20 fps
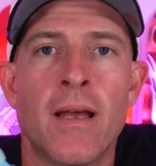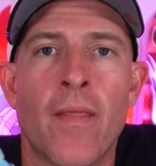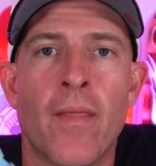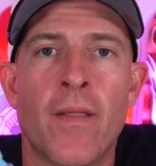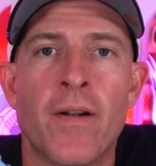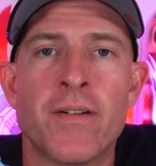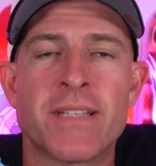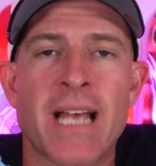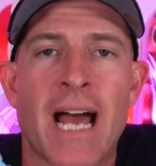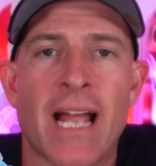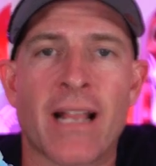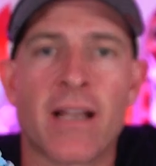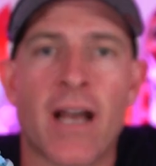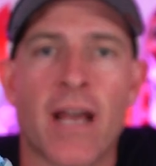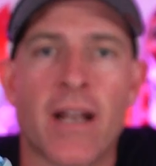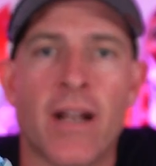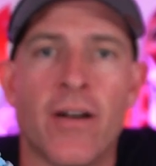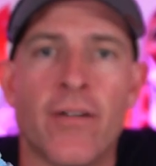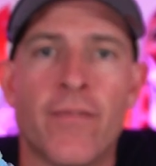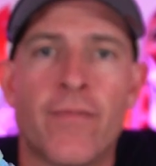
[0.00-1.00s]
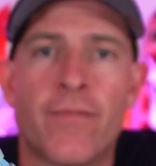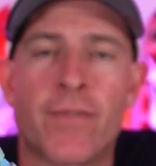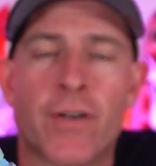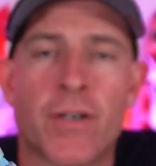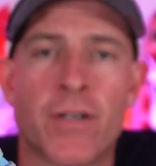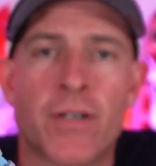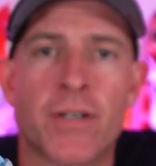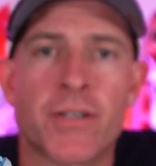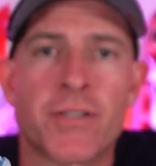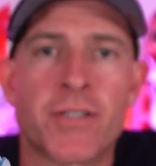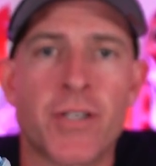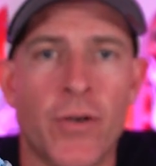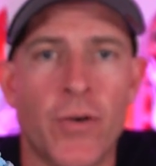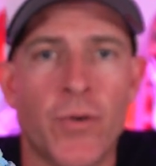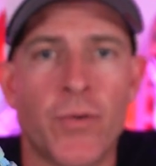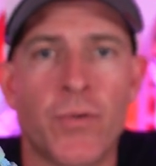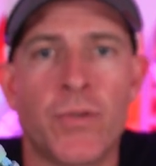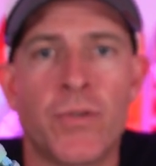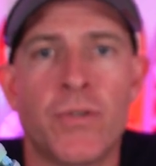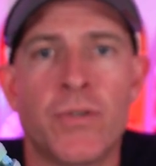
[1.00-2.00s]
There's that kind of fur
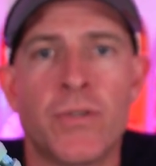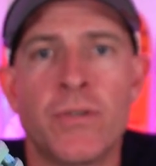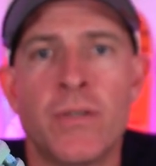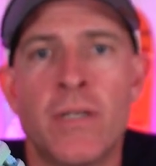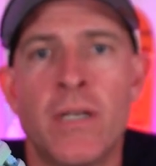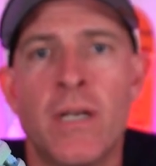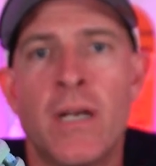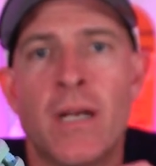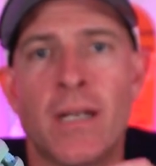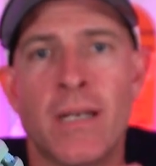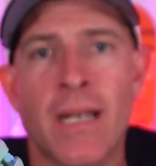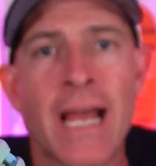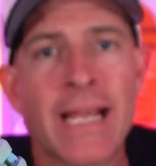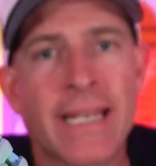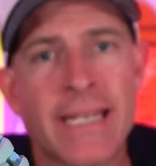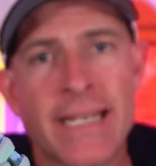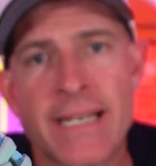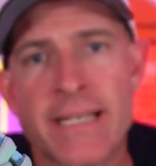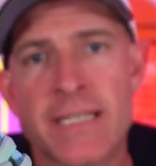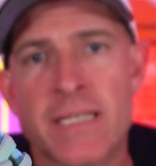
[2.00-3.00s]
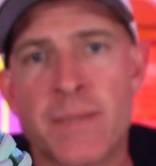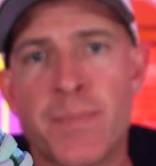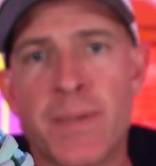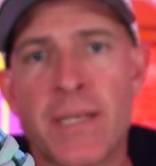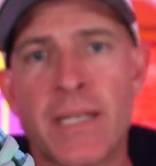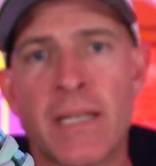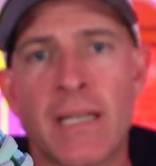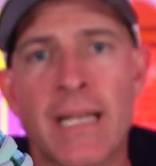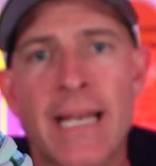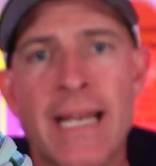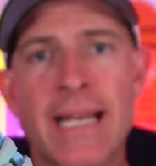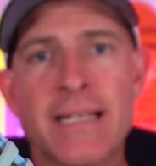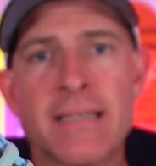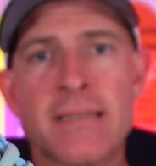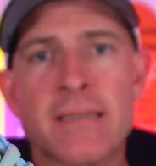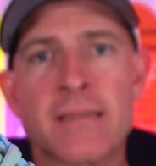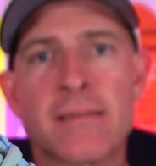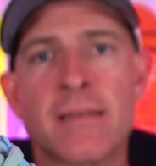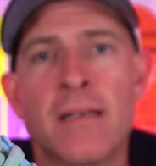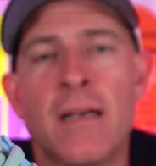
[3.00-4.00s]
tonal Nike SB
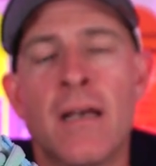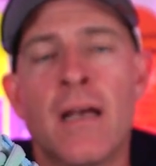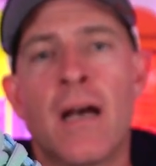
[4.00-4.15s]
lace.